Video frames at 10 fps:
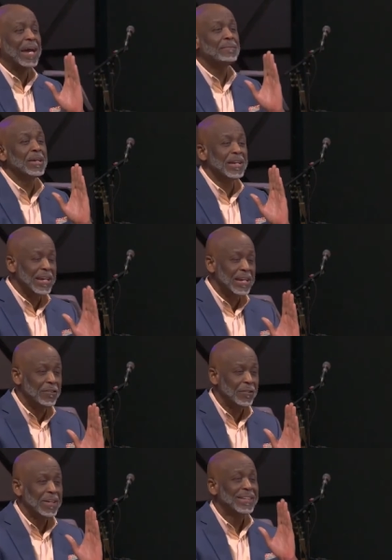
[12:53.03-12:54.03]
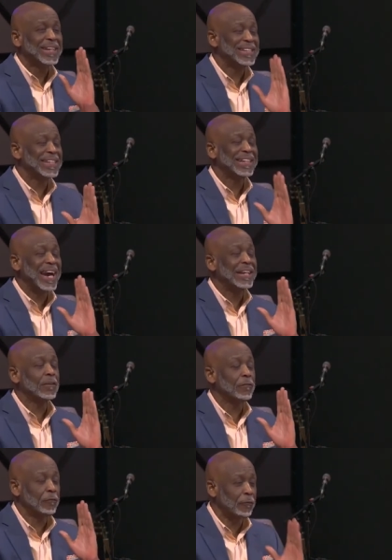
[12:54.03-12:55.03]
I believe this is the
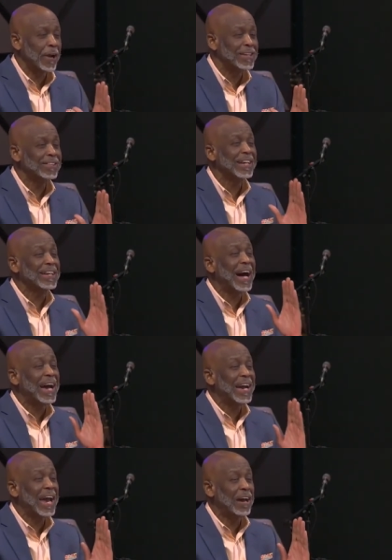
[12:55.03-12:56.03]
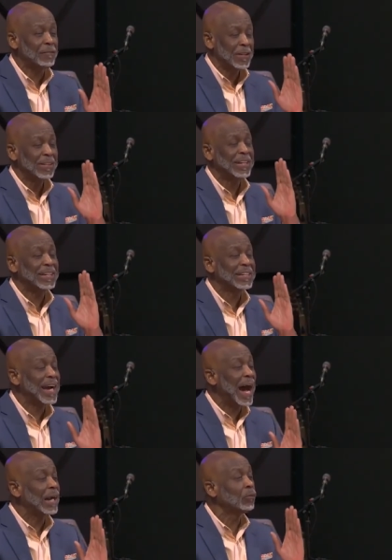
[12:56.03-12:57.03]
kind of faith that I have,
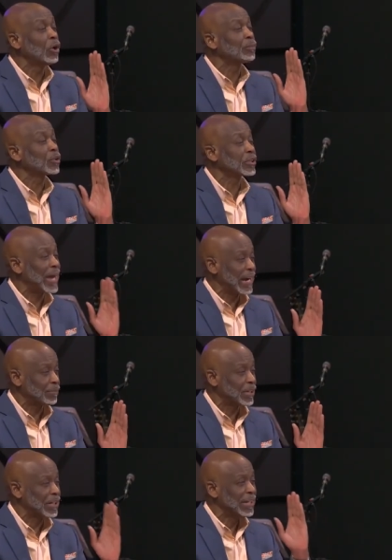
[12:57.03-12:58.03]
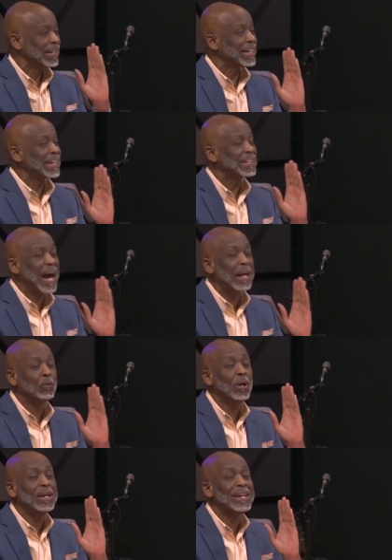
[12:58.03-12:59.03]
that God will protect me, that
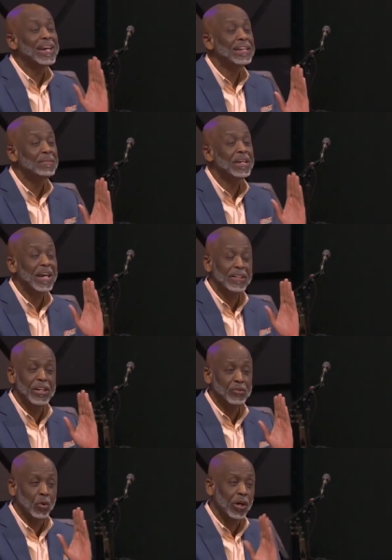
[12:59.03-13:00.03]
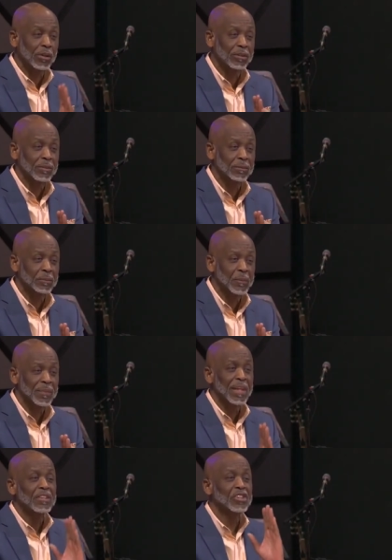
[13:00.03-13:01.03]
God will lead me in this world.
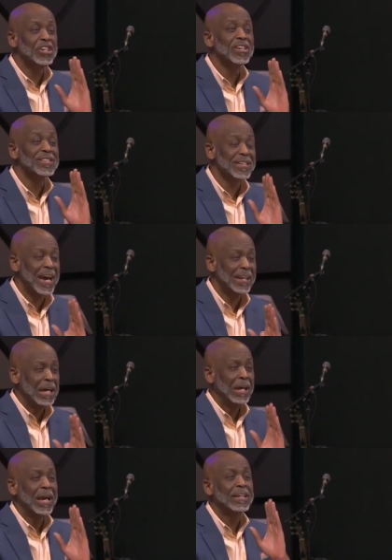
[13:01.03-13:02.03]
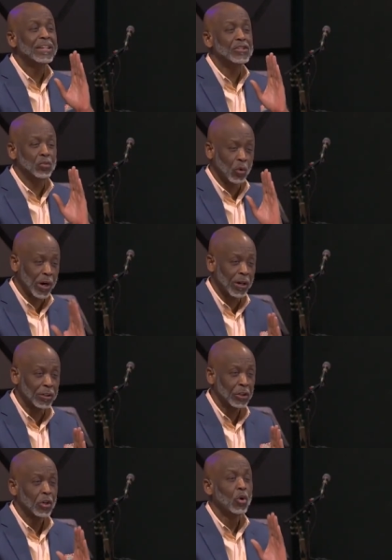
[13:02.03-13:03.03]
Jesus said, in this
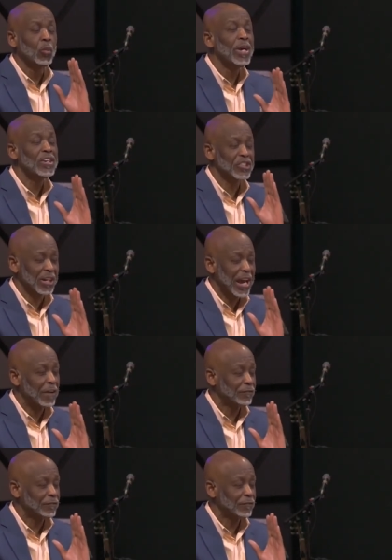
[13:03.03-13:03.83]
world, we shall